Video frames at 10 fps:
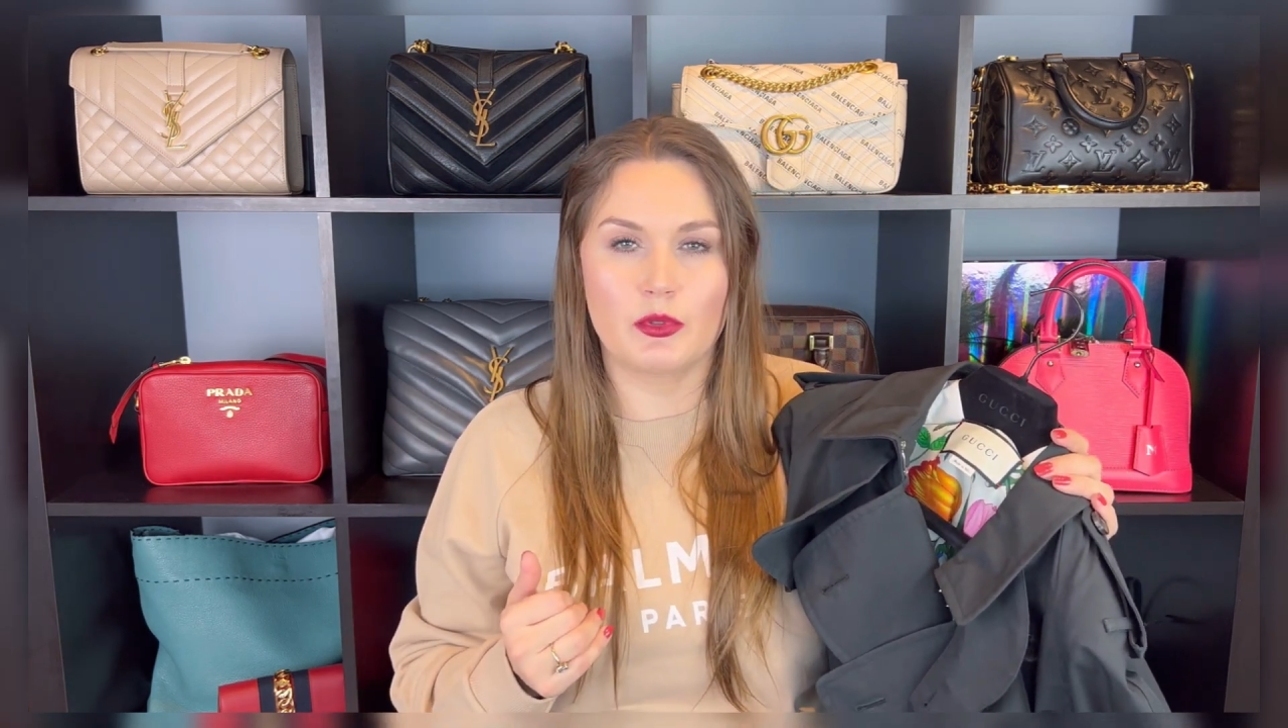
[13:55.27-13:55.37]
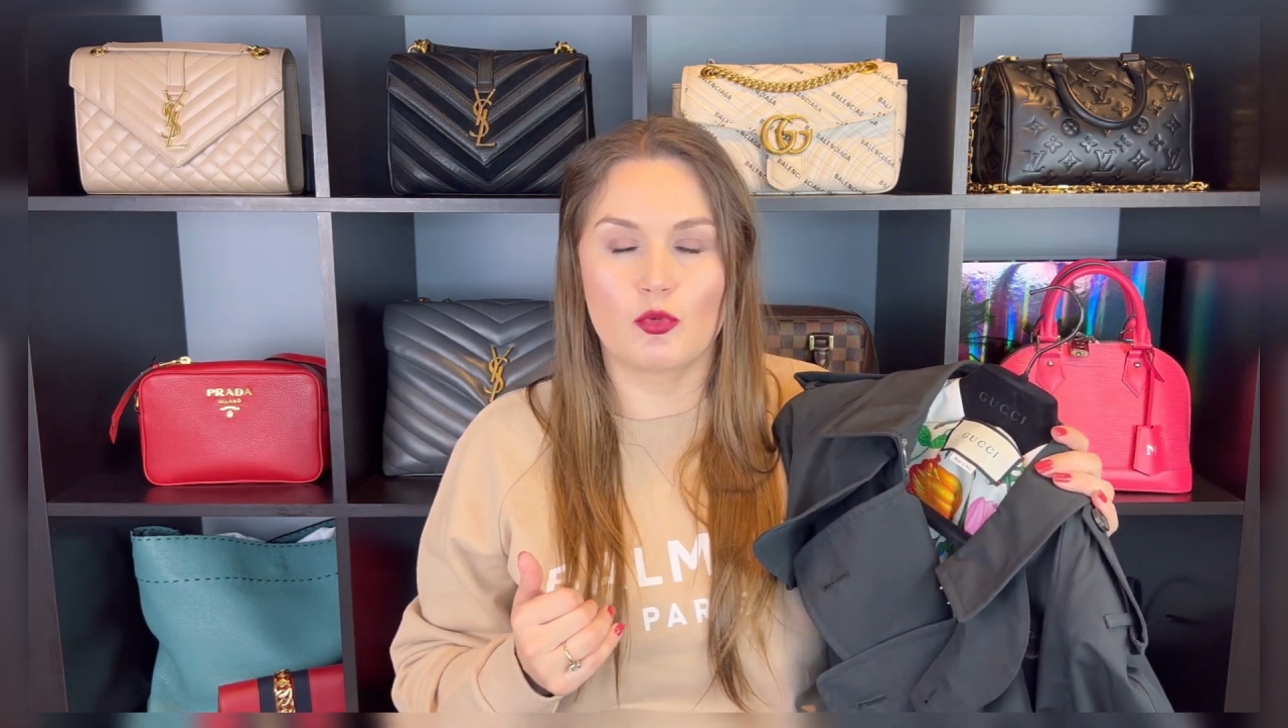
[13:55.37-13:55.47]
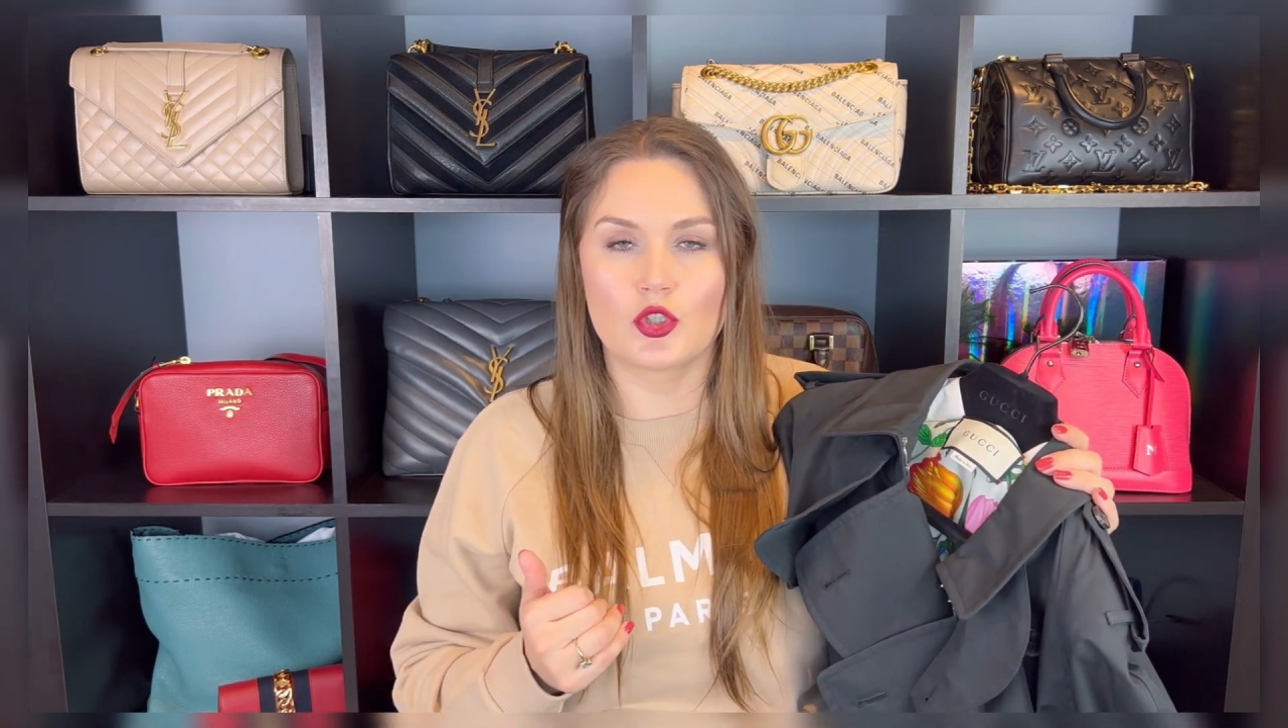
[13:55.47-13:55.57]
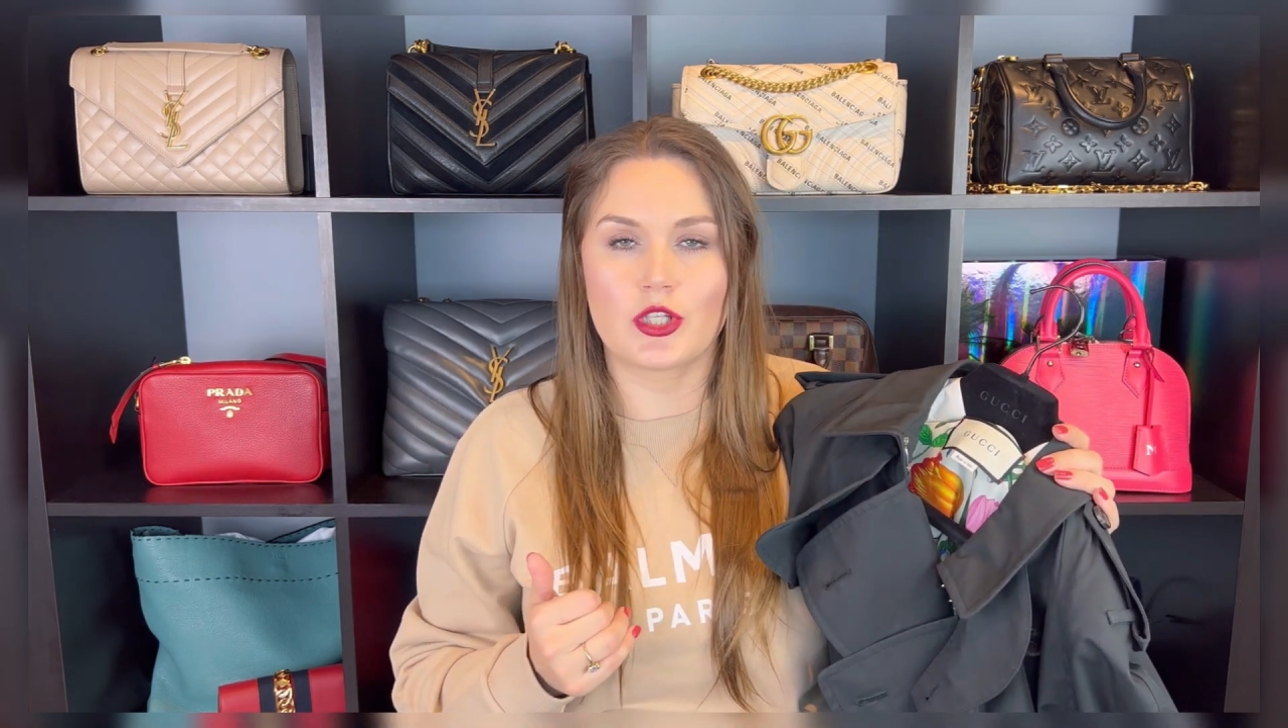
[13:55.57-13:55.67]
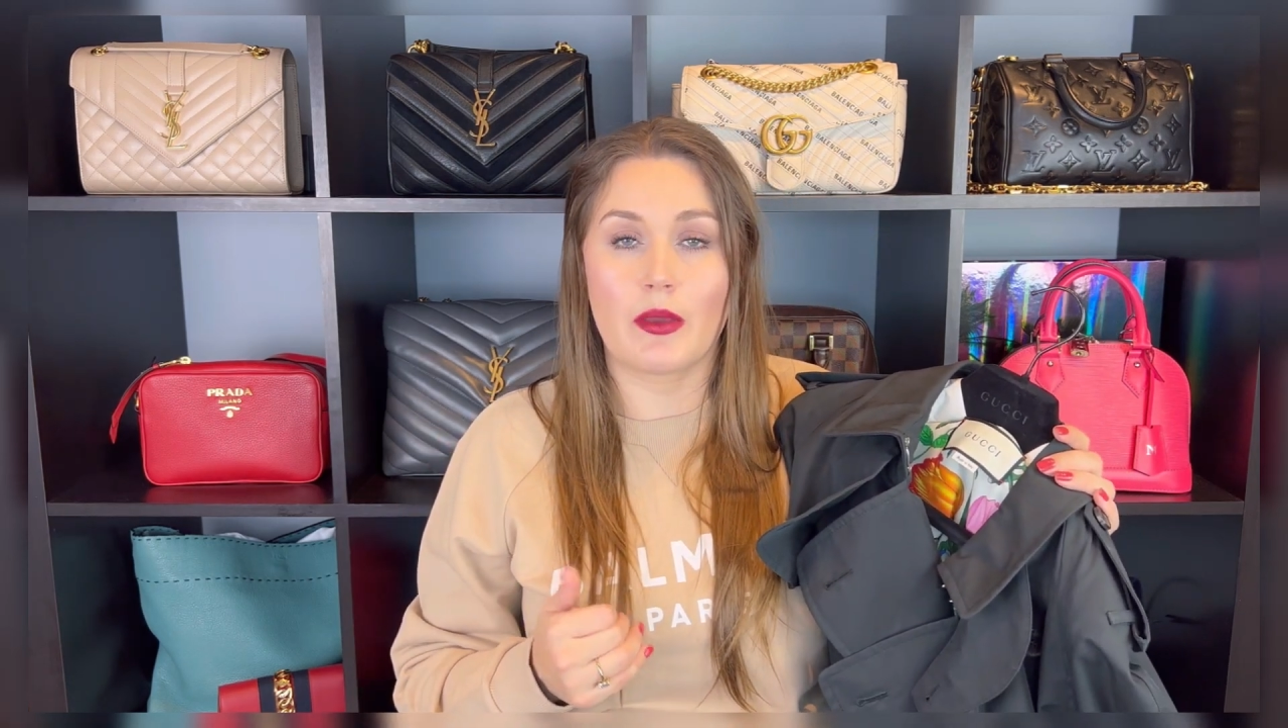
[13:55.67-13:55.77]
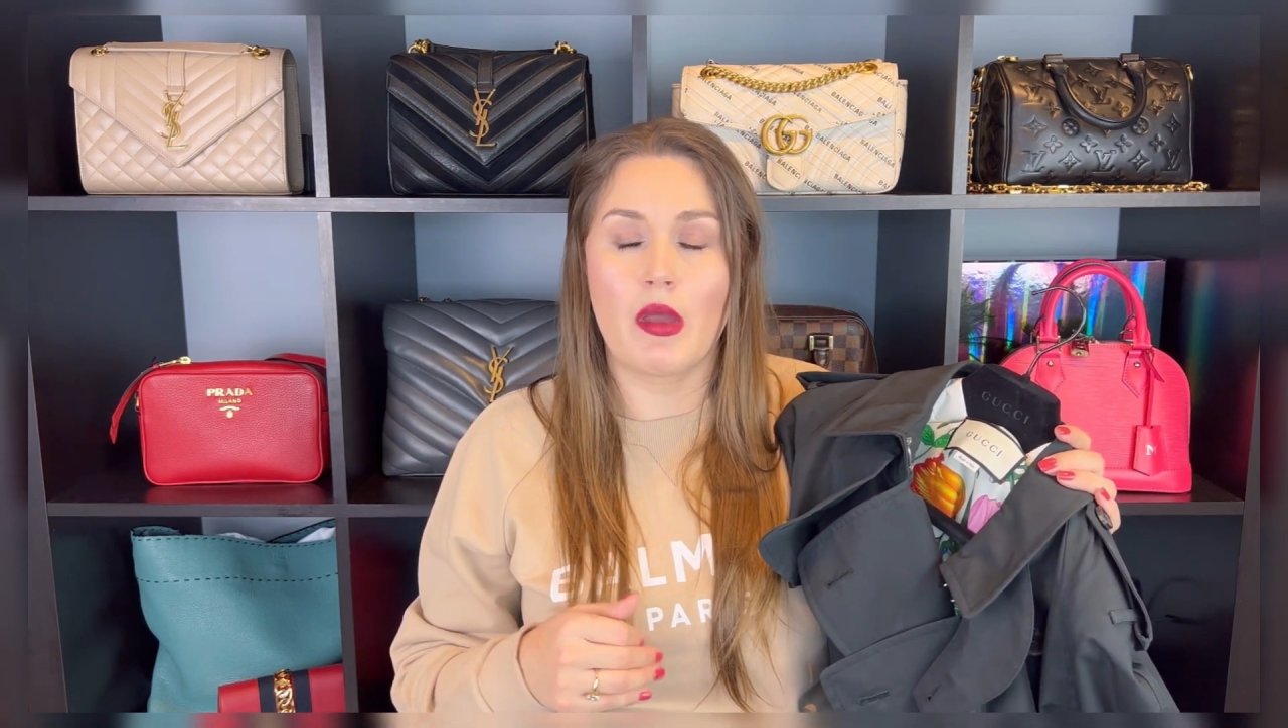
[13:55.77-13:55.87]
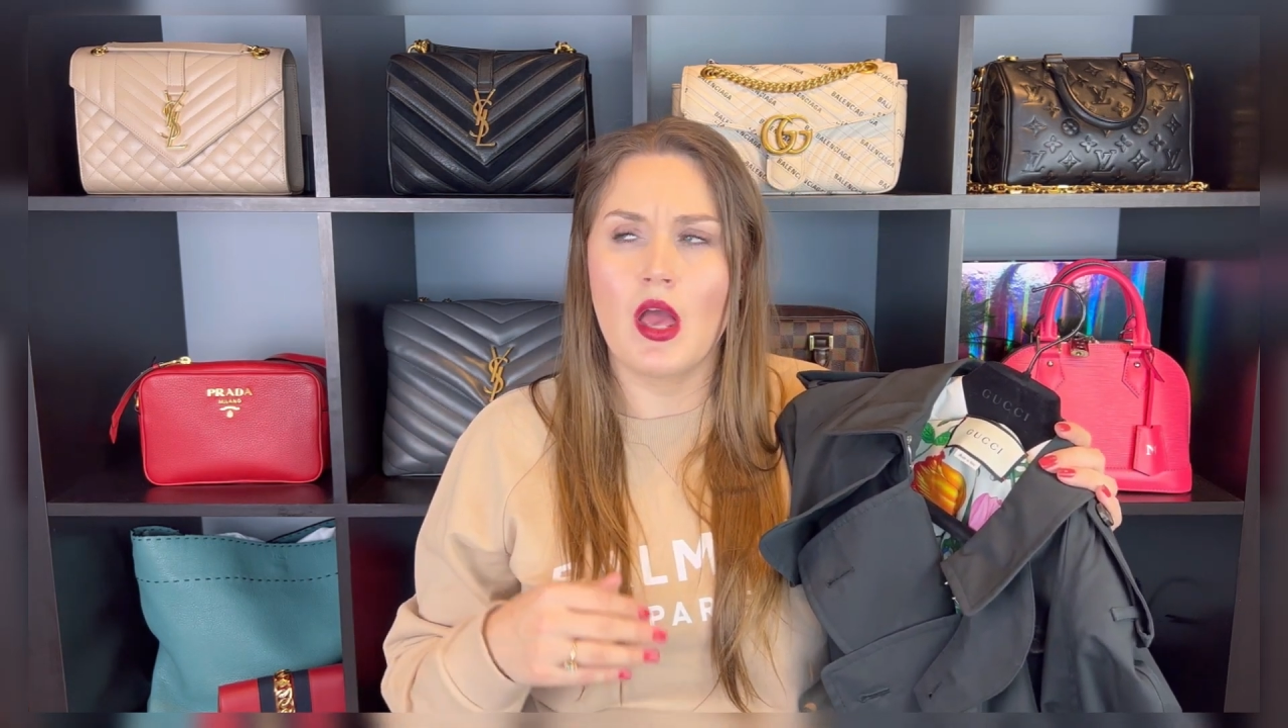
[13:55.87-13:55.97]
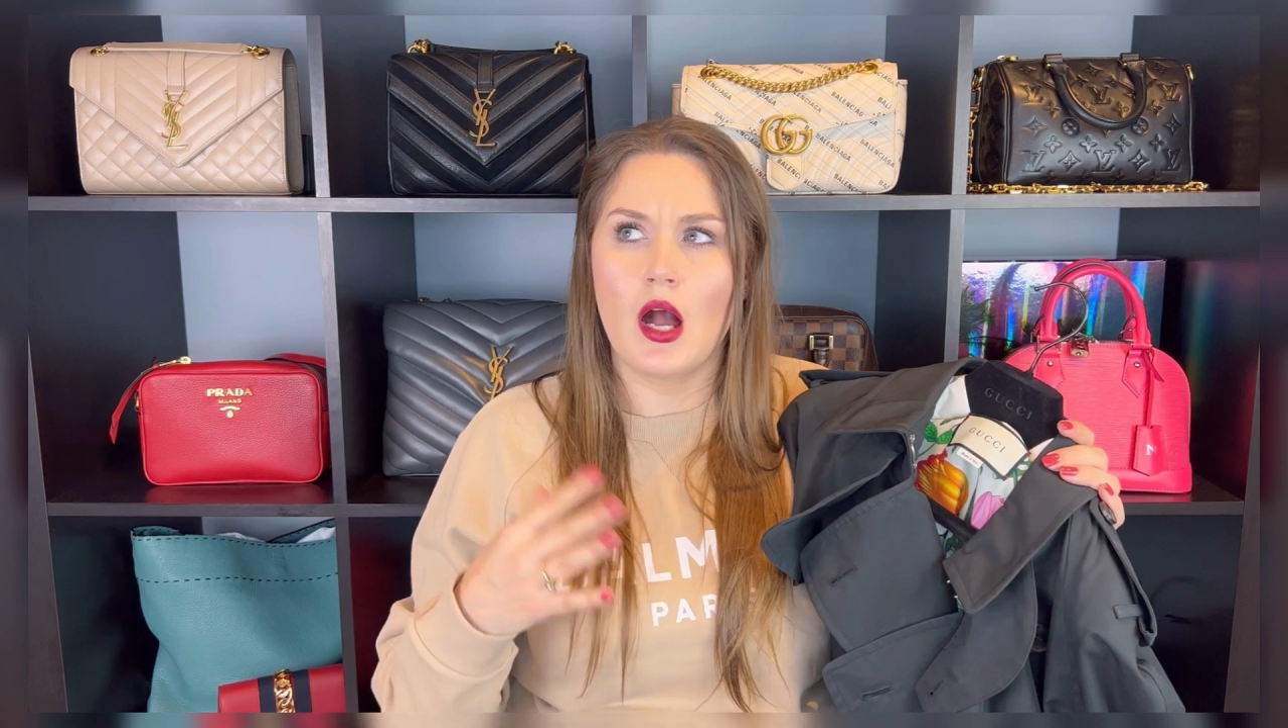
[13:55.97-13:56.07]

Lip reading: bit more time,